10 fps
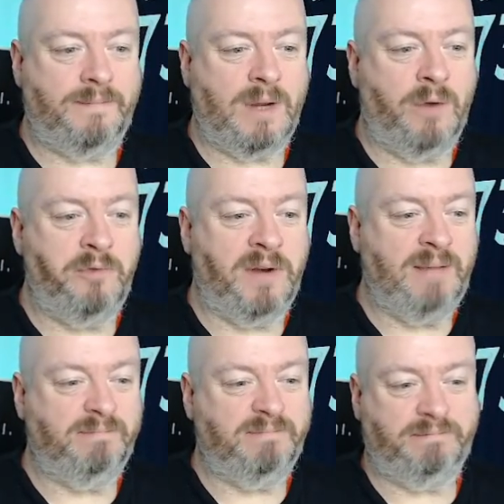
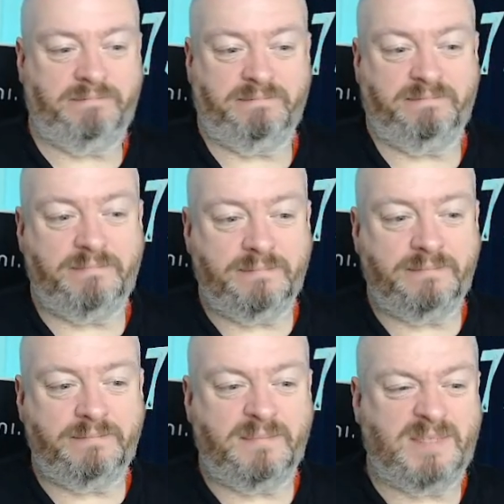hopefully
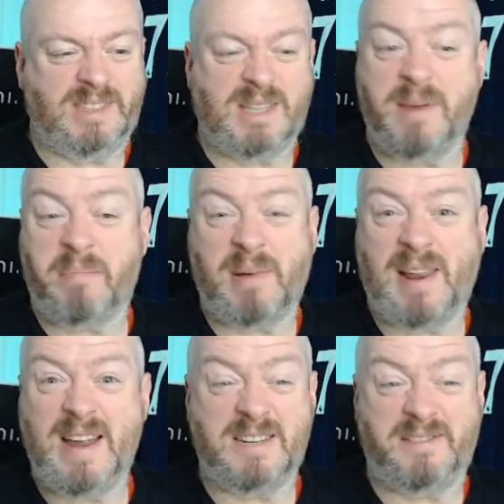some of the players'